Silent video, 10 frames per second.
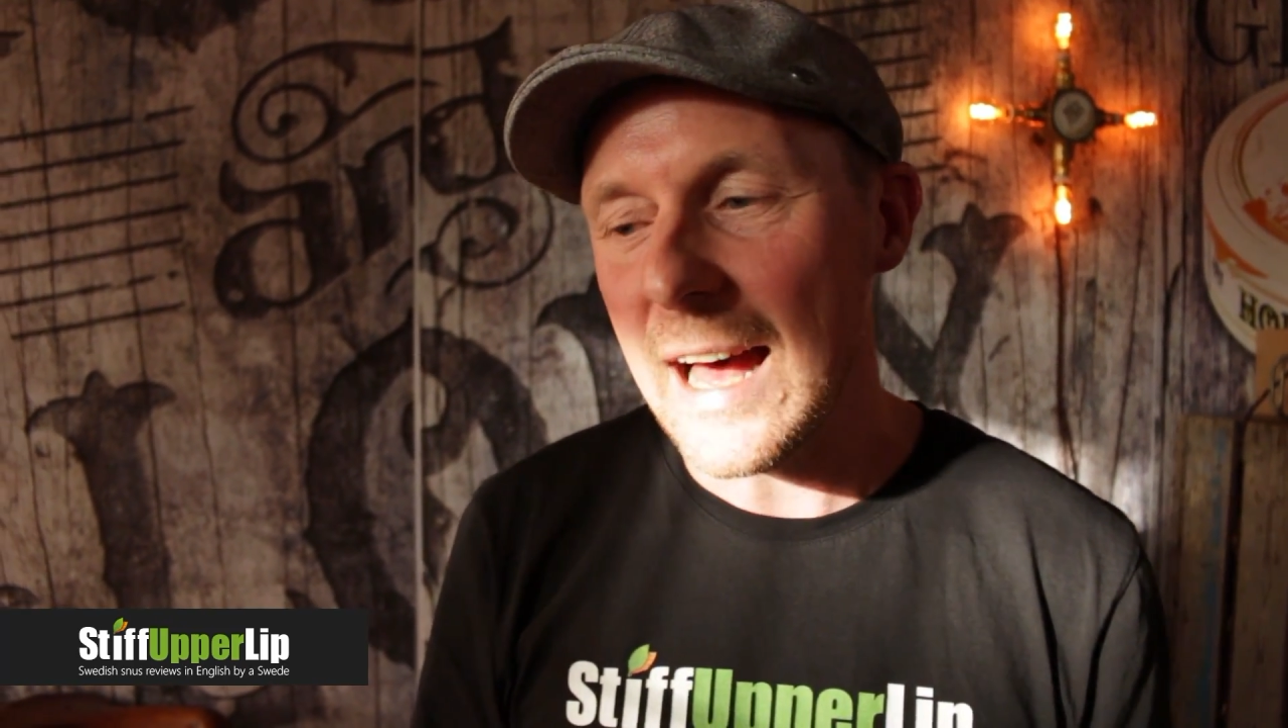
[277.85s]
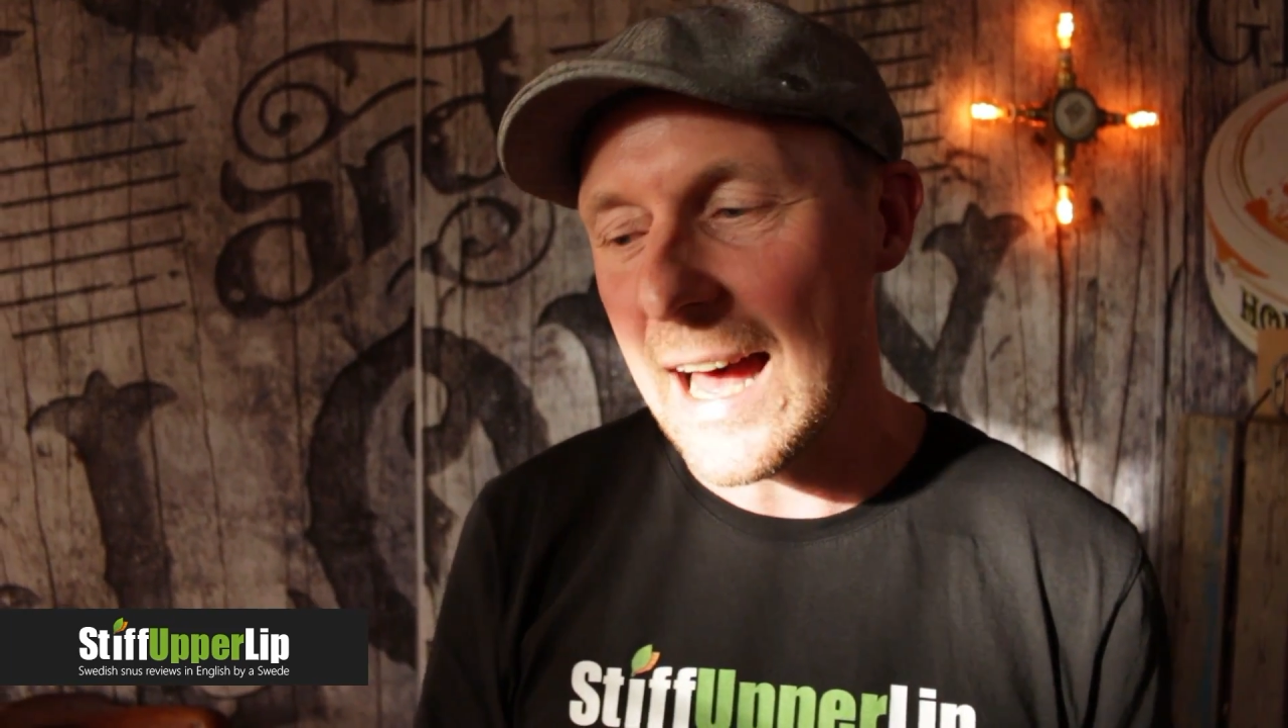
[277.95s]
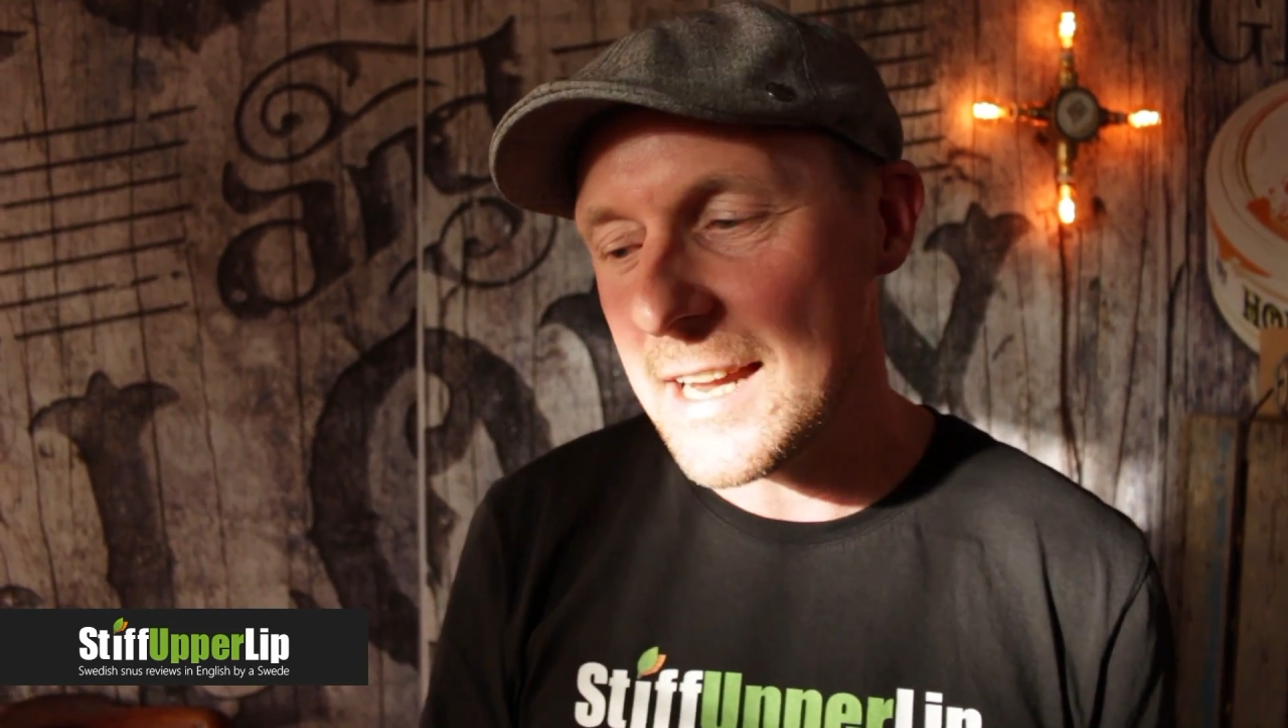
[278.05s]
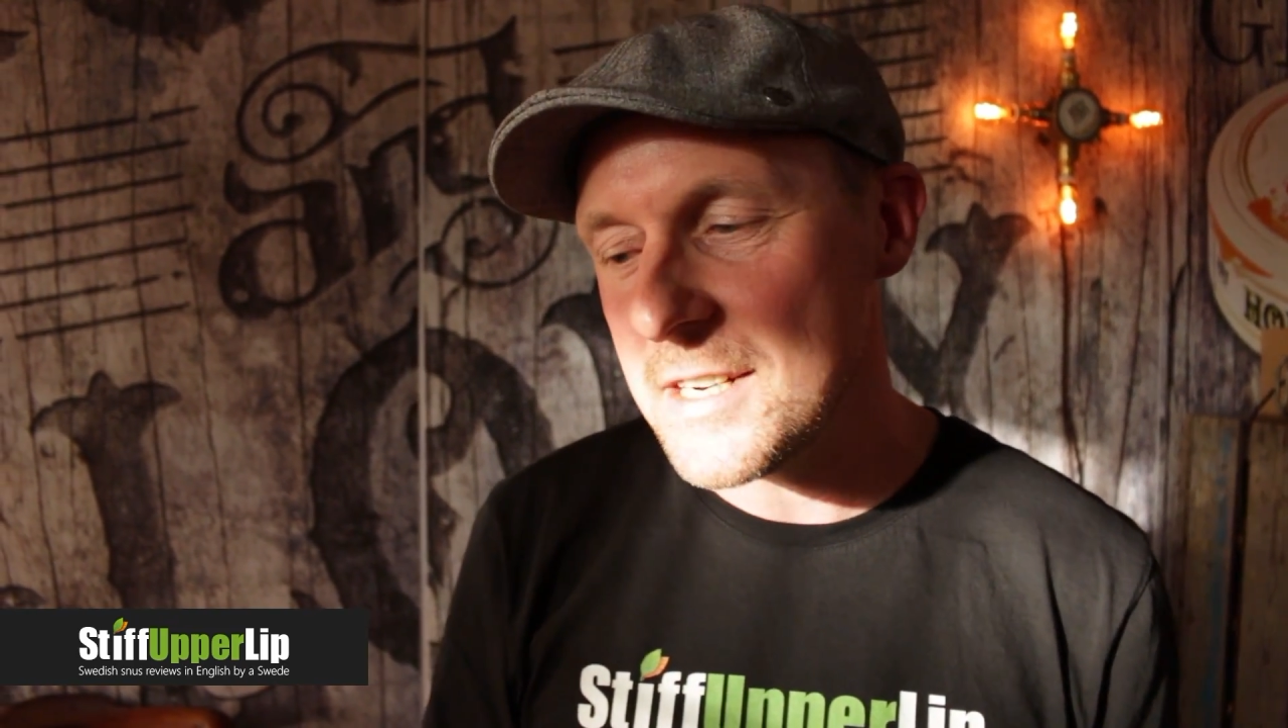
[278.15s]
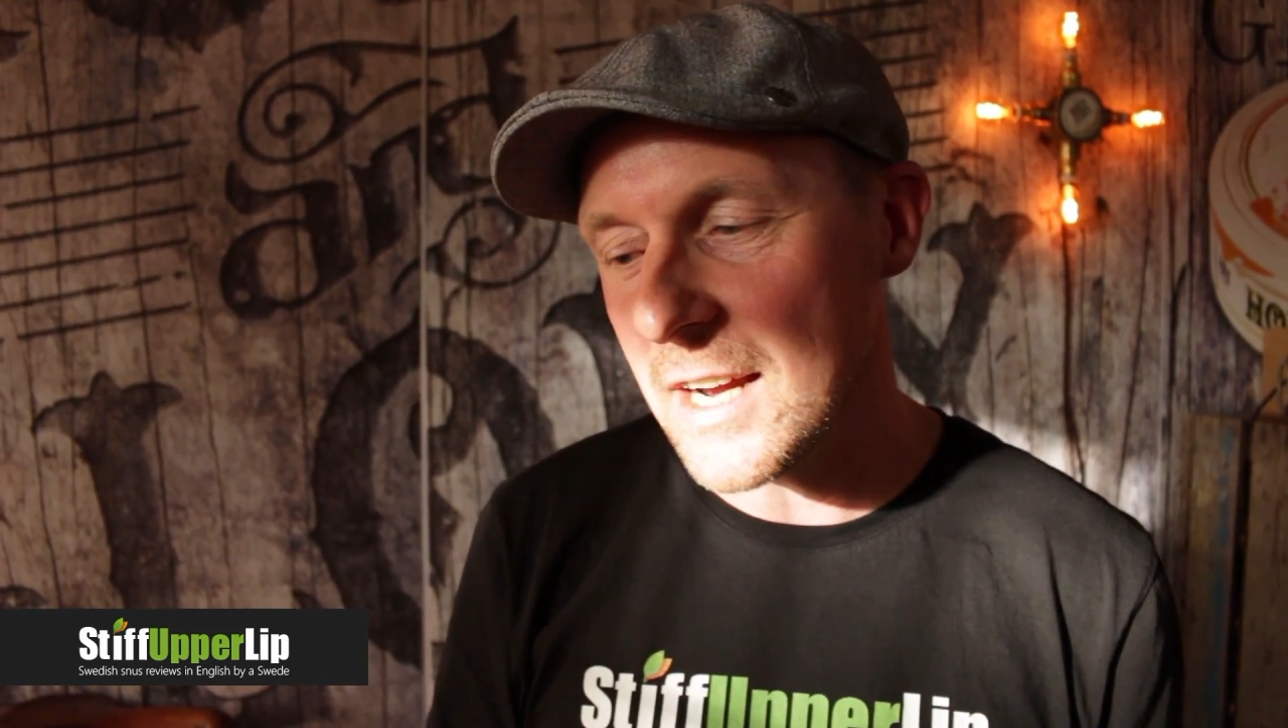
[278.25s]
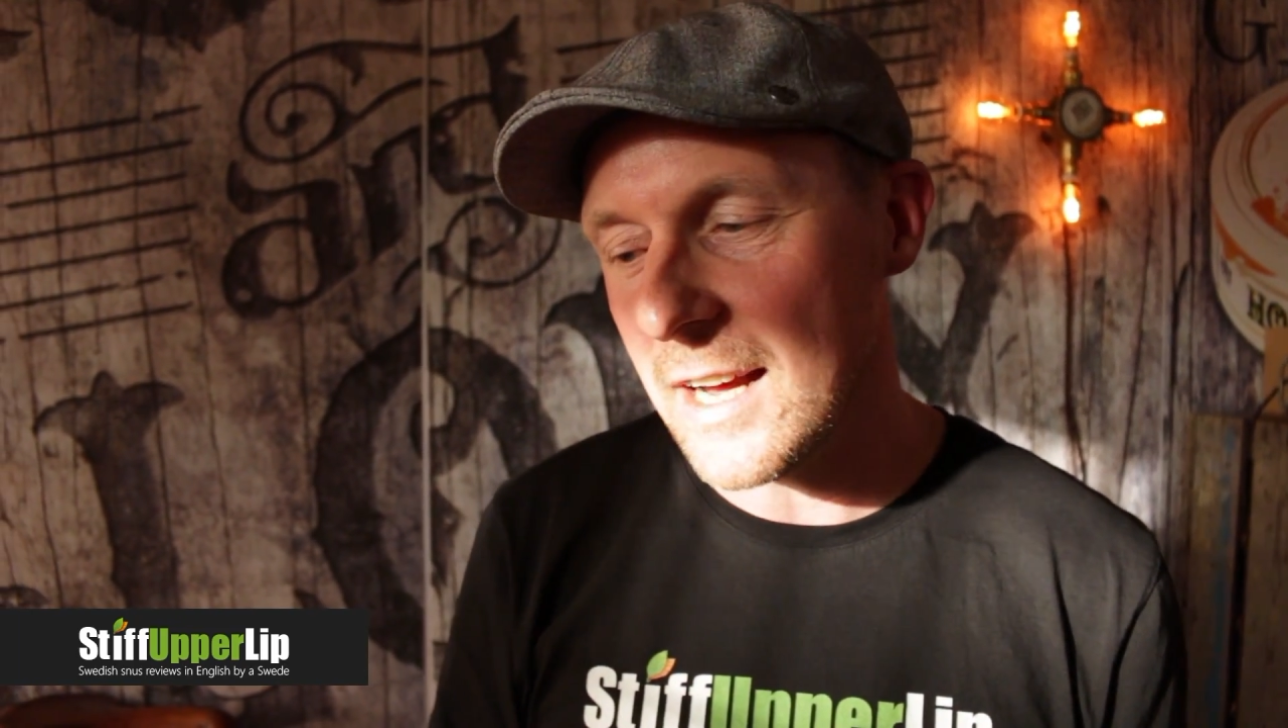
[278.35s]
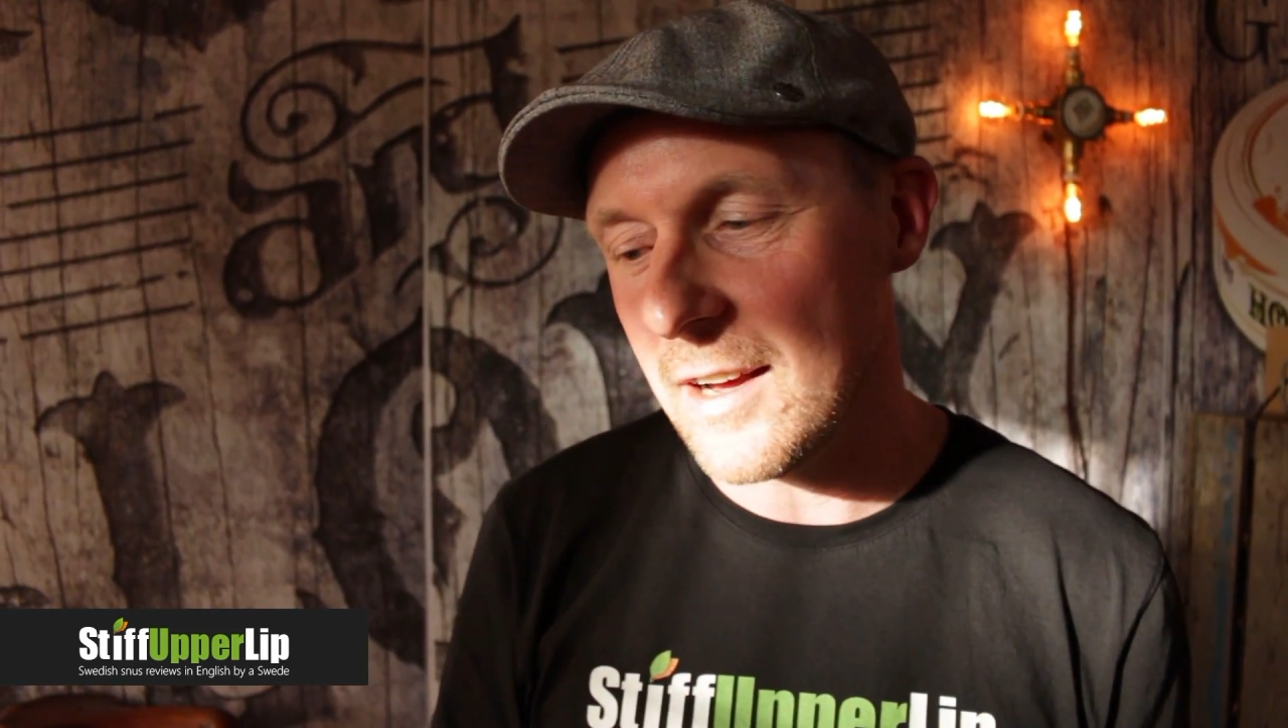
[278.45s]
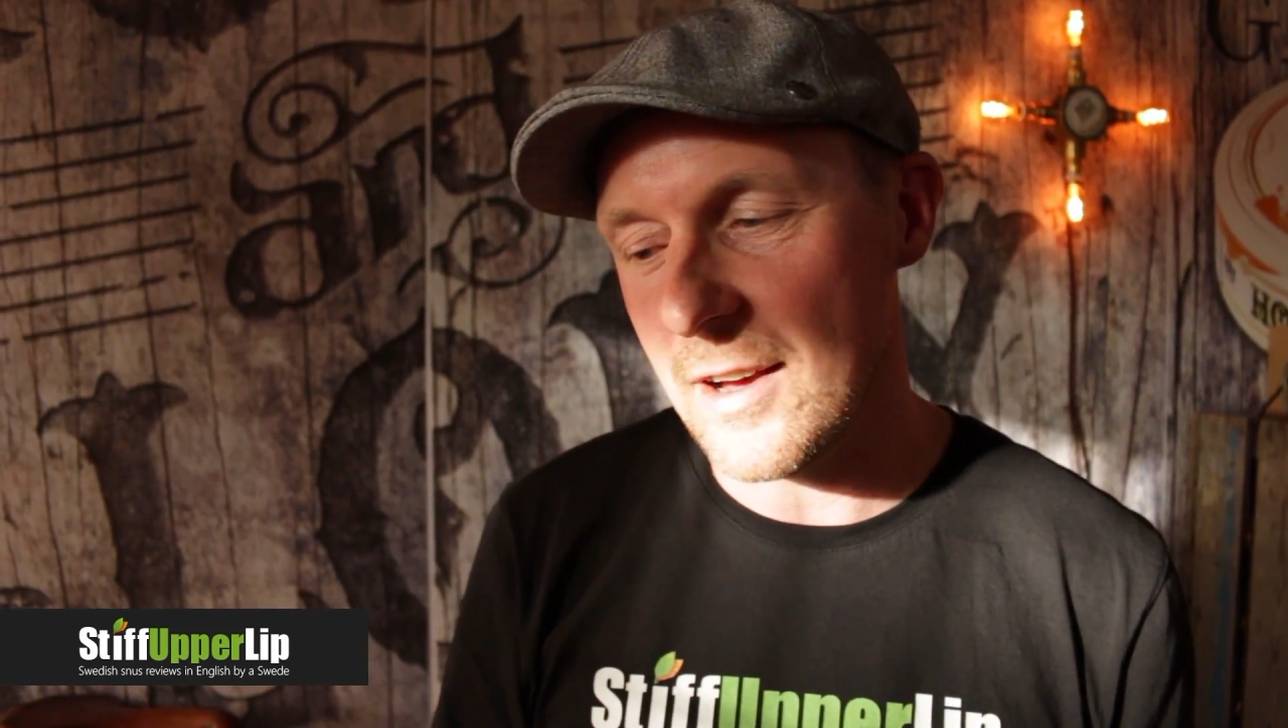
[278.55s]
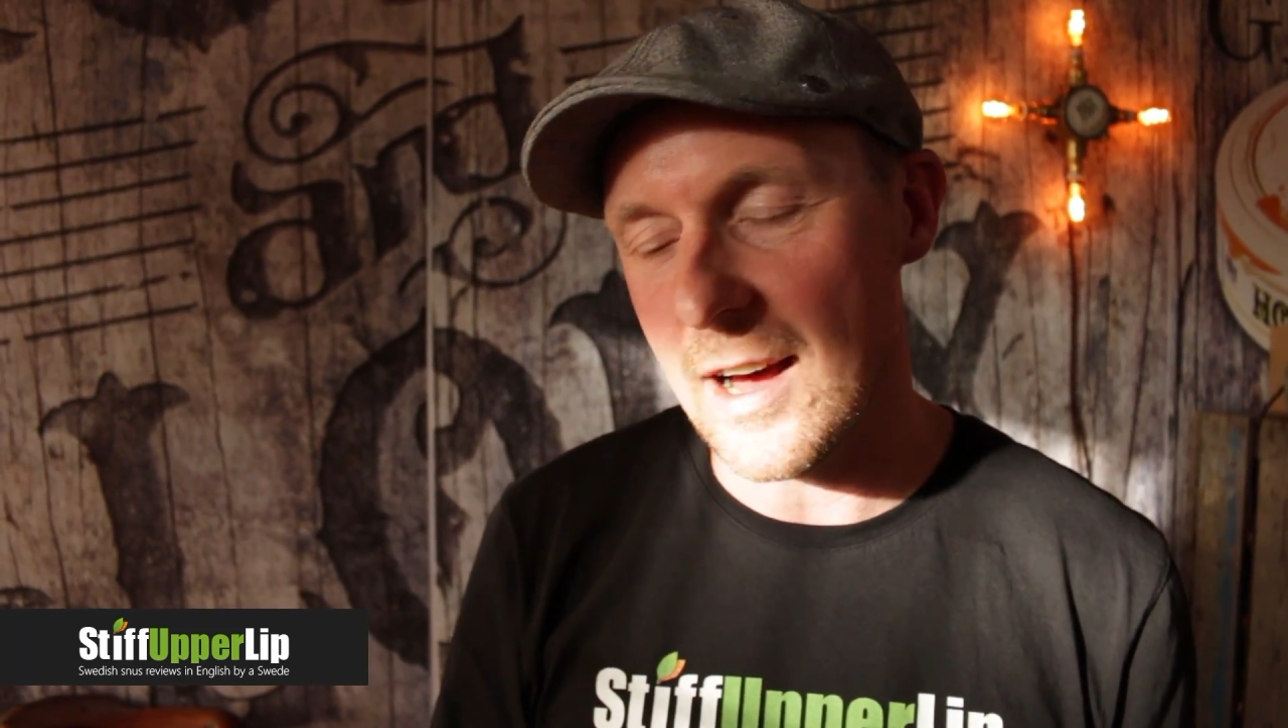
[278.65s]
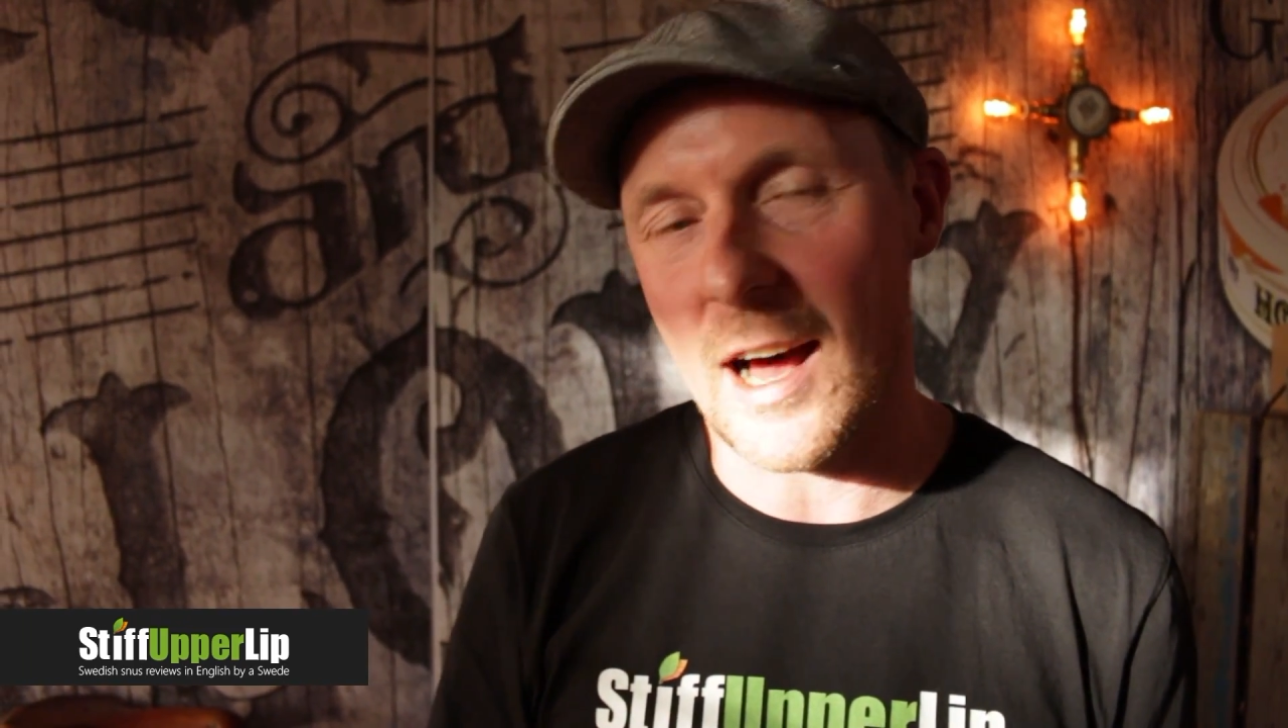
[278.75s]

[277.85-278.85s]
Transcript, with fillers: And uh,